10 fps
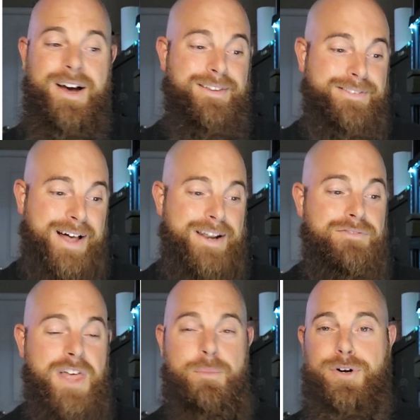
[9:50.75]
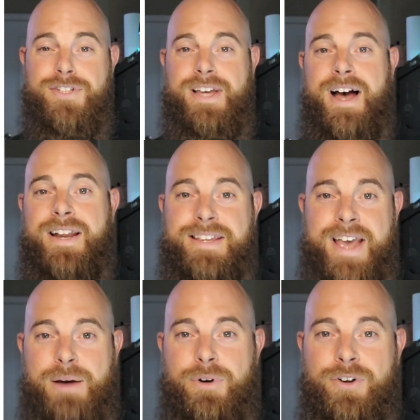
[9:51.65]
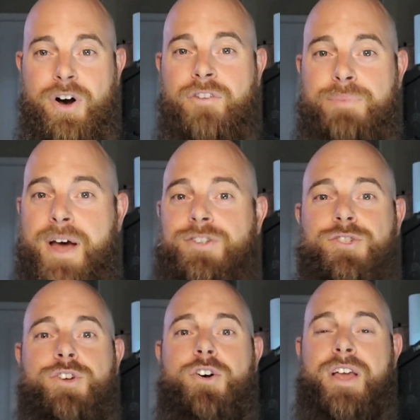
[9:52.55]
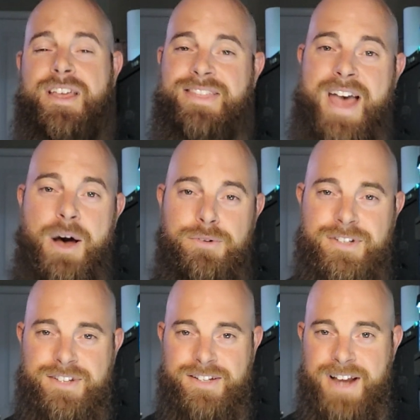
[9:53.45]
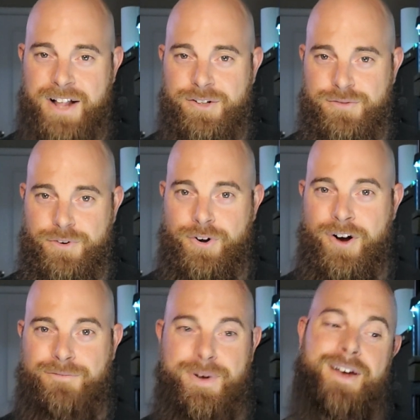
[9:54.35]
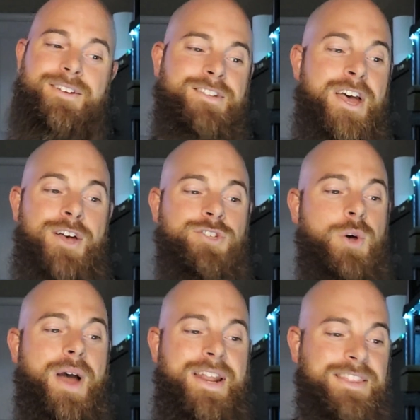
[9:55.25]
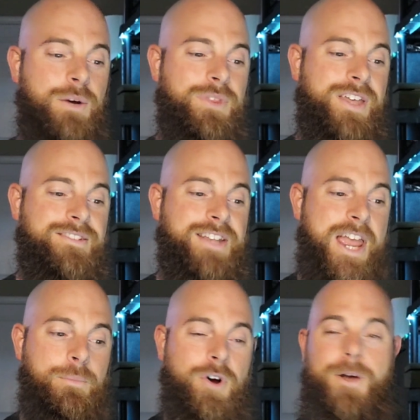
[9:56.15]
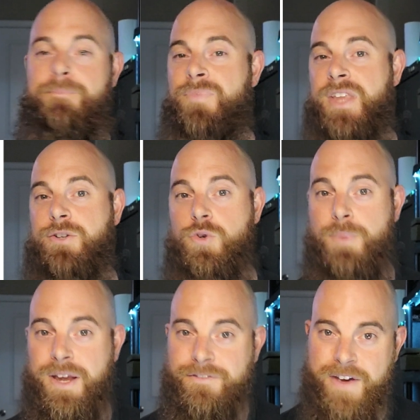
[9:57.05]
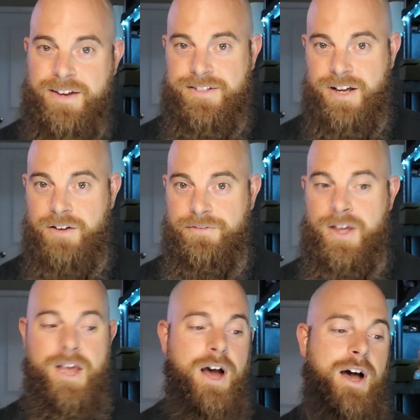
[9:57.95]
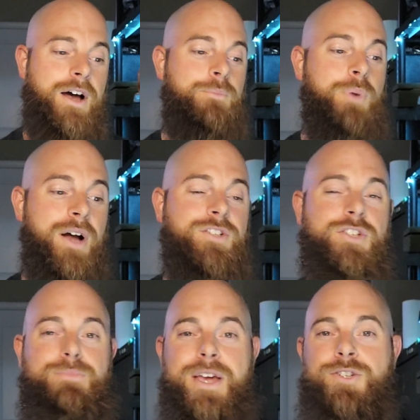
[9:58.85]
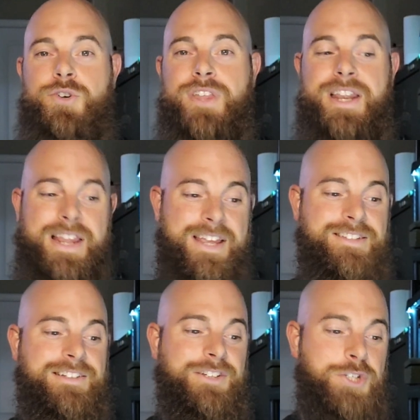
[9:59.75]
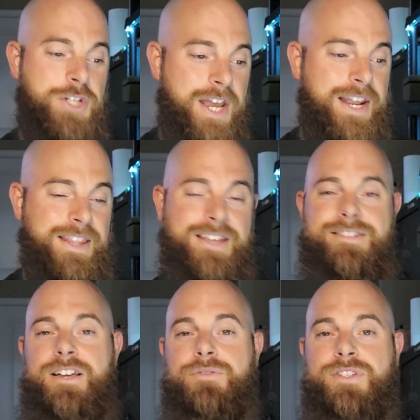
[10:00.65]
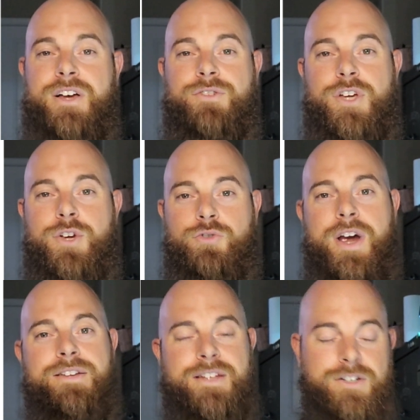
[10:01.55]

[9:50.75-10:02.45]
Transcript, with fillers: A lot of them are Scotty Cameron golf bags. You're talking thousands of dollars for golf bags. So anything with his name on it, they do make fake stuff uh, but just make sure that it is legit and this stuff sells like crazy.